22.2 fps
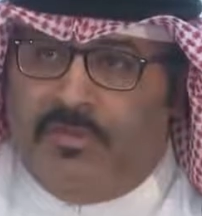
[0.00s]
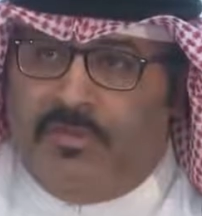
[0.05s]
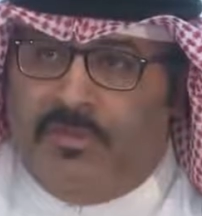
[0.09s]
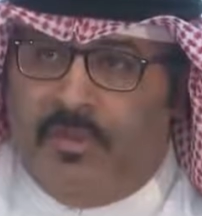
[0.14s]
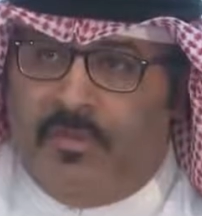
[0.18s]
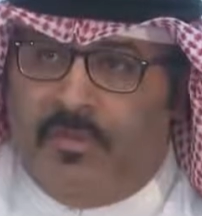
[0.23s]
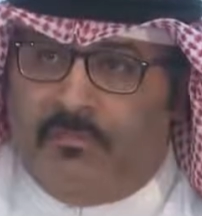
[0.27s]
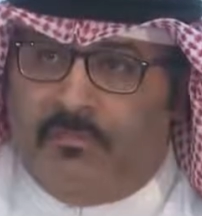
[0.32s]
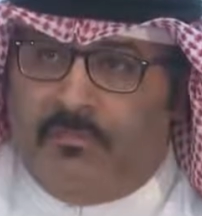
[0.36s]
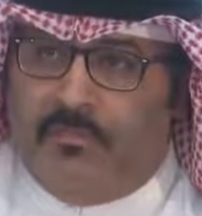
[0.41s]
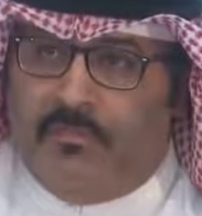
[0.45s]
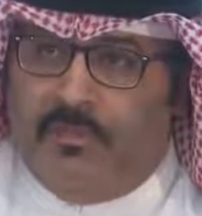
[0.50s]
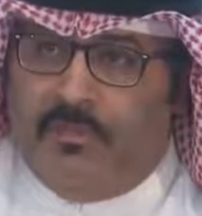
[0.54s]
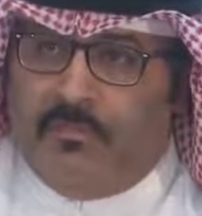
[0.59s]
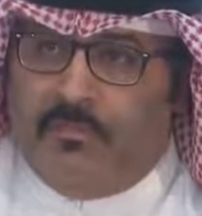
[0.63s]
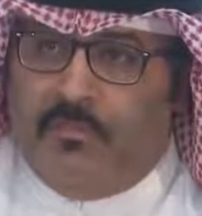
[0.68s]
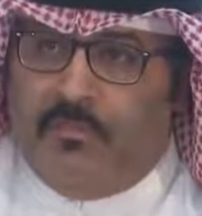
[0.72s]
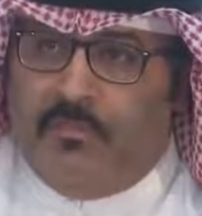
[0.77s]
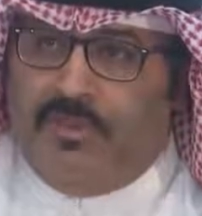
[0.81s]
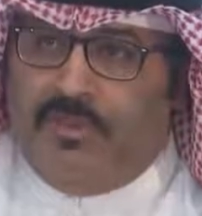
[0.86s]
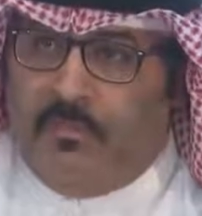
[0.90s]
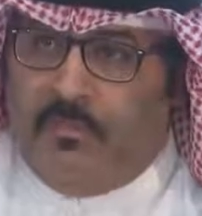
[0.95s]
into
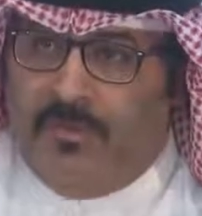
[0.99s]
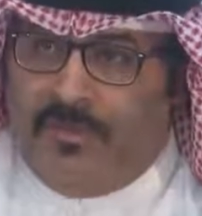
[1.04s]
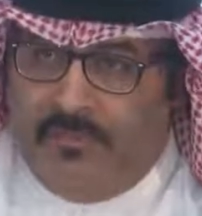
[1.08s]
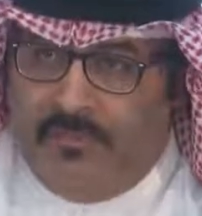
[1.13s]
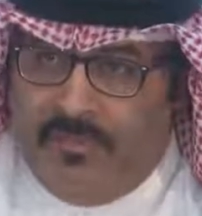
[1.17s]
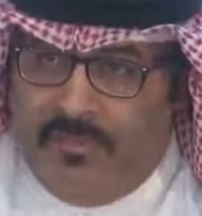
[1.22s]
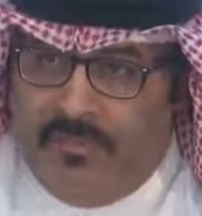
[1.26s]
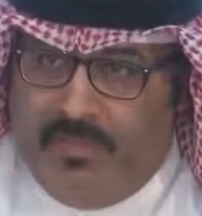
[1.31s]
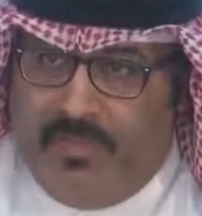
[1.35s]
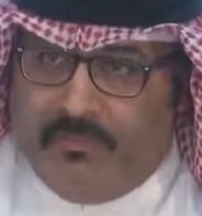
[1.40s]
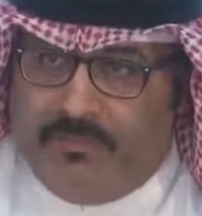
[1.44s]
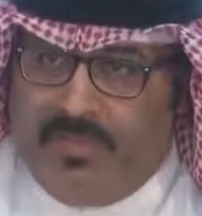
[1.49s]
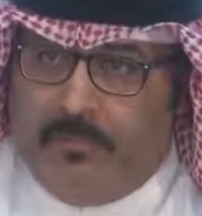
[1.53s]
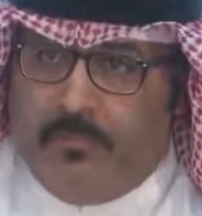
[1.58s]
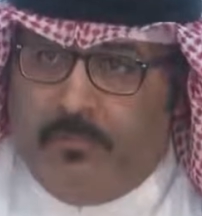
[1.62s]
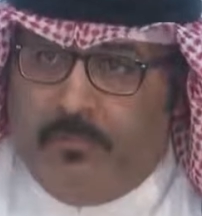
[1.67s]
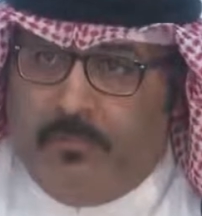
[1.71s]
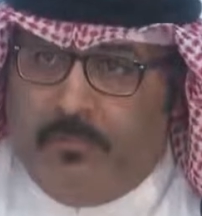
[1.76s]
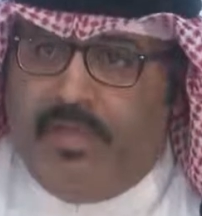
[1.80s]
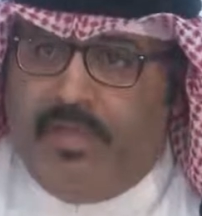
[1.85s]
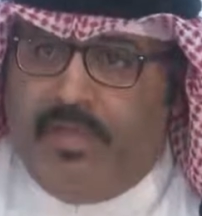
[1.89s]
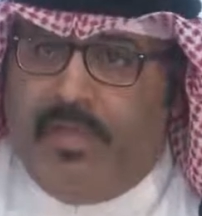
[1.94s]
building this.
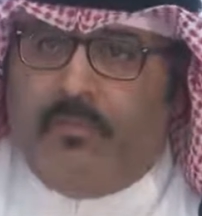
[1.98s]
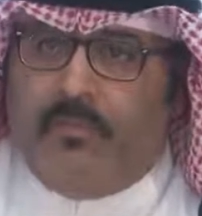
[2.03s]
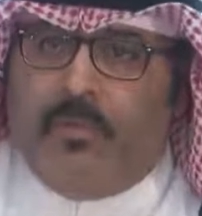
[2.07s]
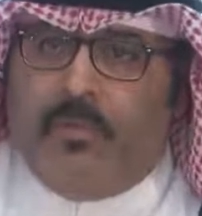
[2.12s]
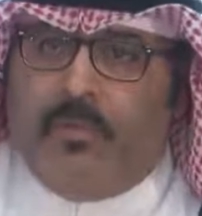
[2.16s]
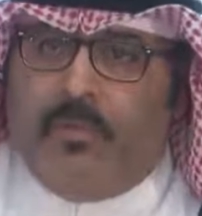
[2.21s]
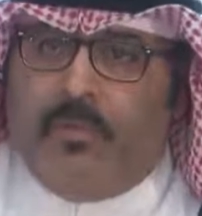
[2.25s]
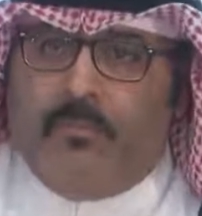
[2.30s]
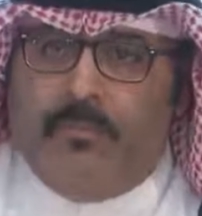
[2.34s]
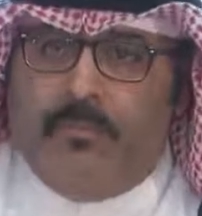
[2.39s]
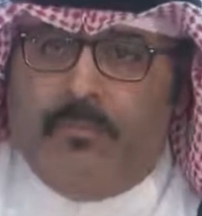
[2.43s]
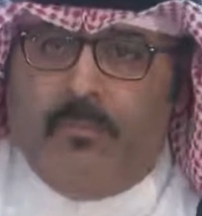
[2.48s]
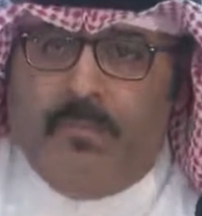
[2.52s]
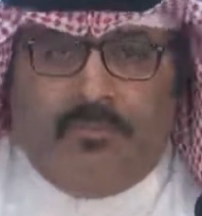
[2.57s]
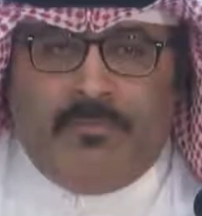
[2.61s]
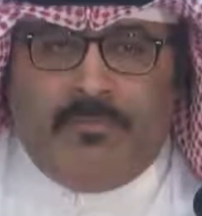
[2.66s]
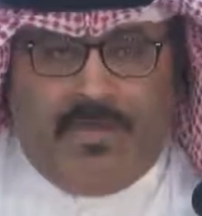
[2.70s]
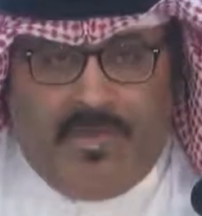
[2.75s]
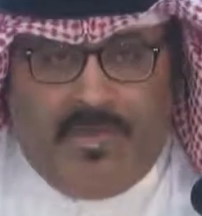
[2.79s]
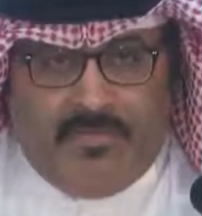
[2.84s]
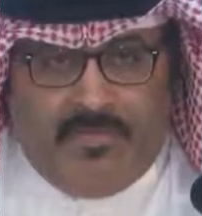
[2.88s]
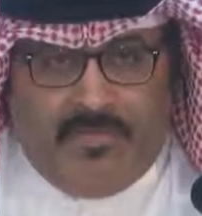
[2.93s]
So they
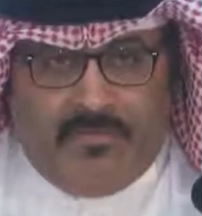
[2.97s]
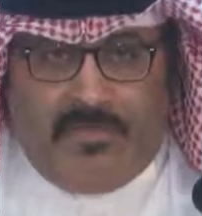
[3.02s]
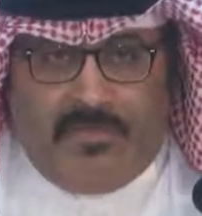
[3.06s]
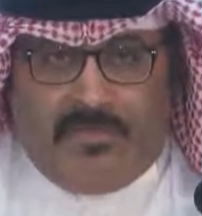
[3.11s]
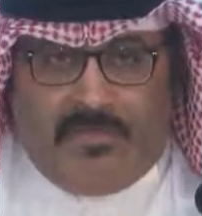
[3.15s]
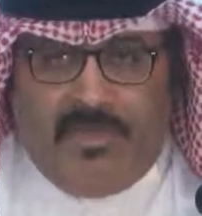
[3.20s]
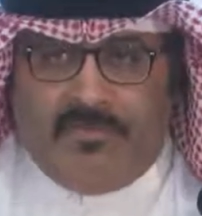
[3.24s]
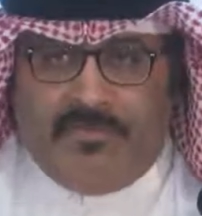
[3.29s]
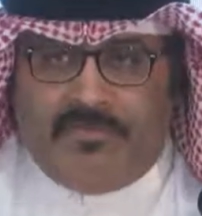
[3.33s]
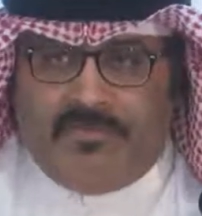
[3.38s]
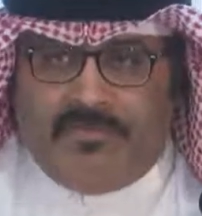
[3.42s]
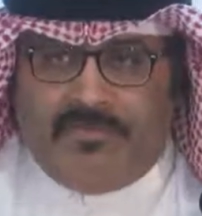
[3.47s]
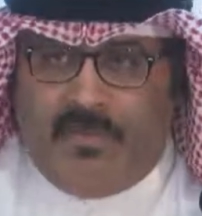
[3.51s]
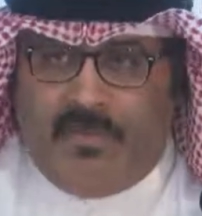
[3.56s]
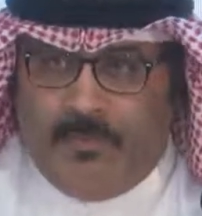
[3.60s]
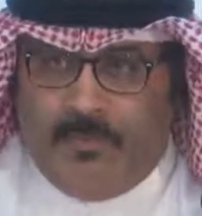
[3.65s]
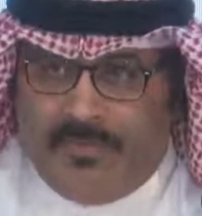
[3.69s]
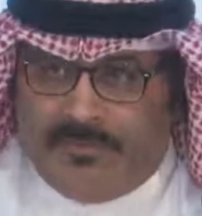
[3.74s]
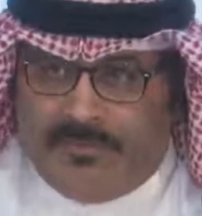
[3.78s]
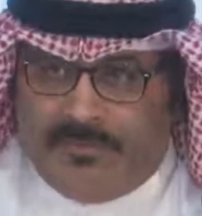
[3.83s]
have the